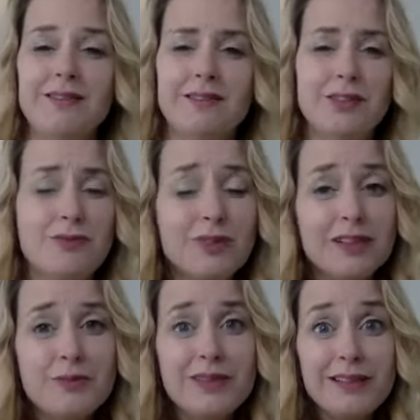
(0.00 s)
We can
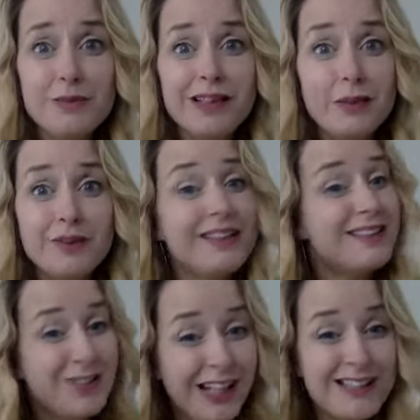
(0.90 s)
really
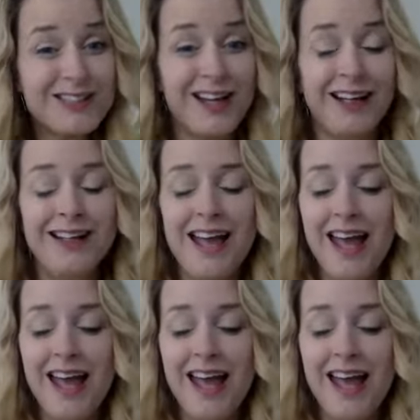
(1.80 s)
change that.